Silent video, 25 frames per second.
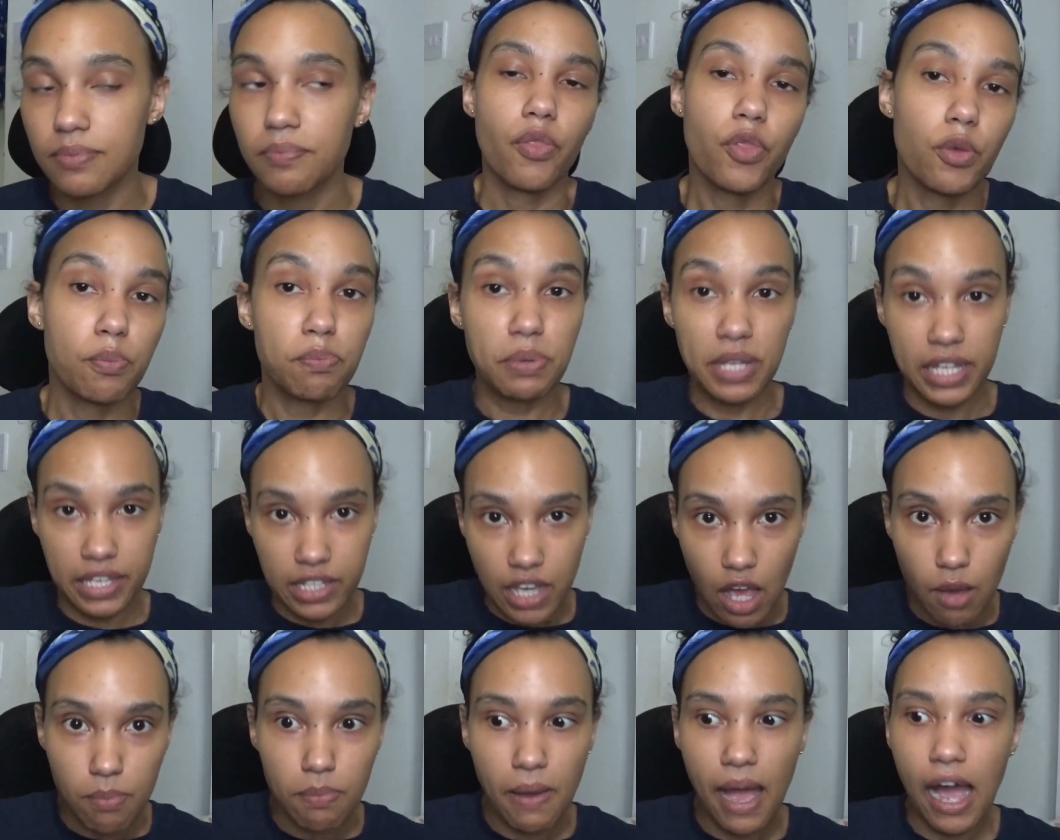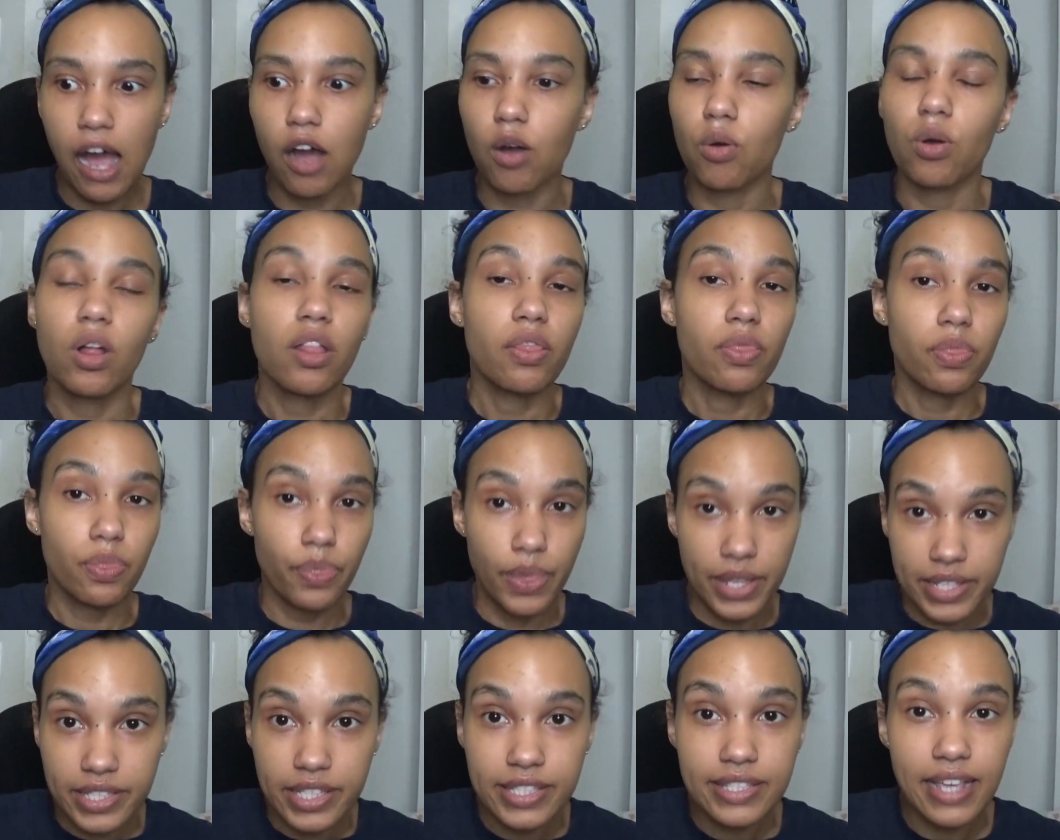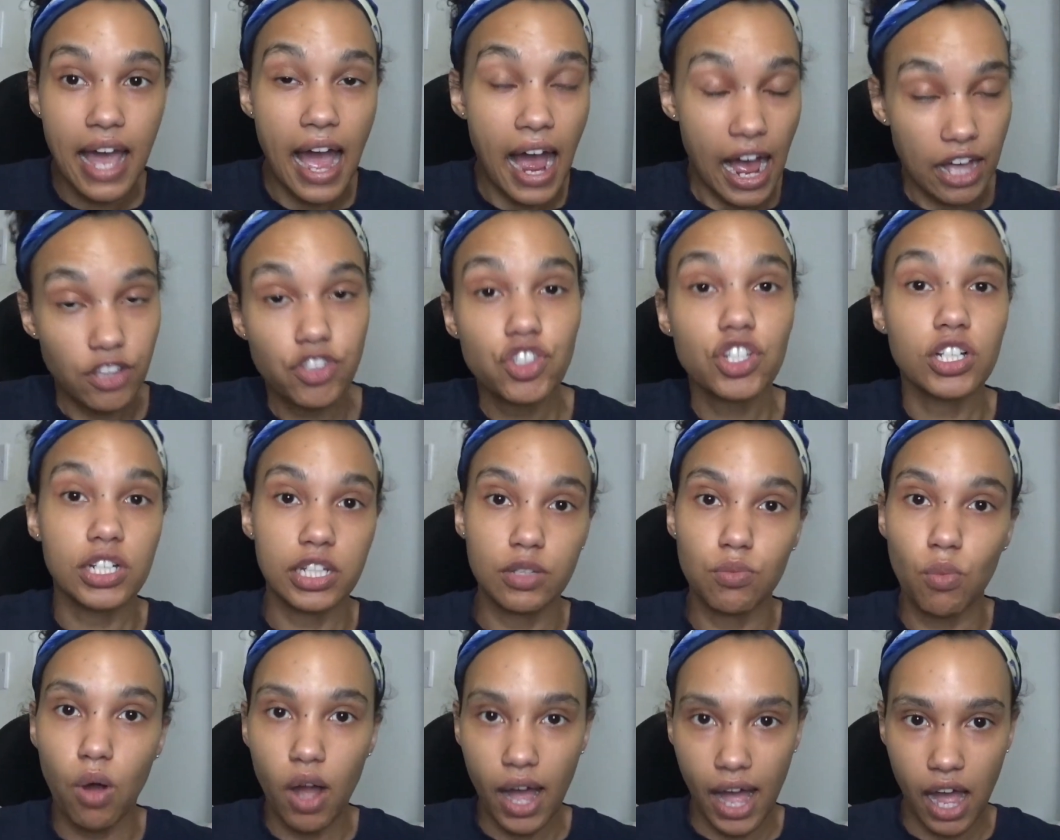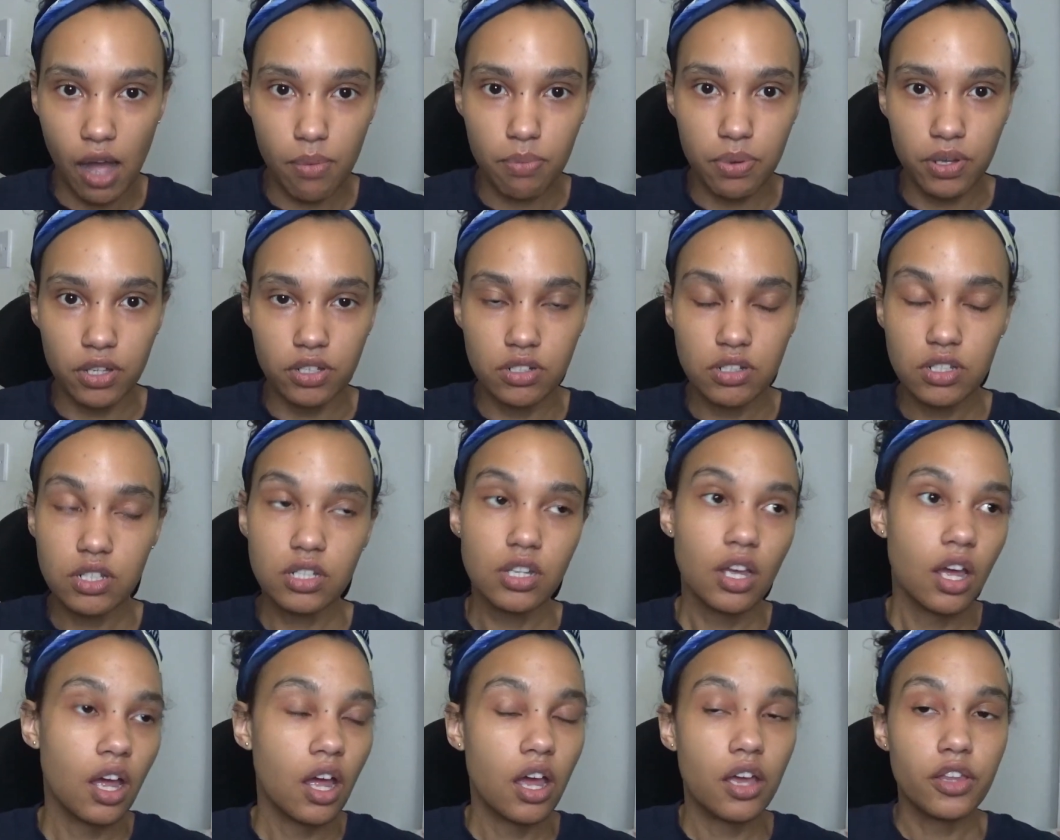The beat about this is actually what happened,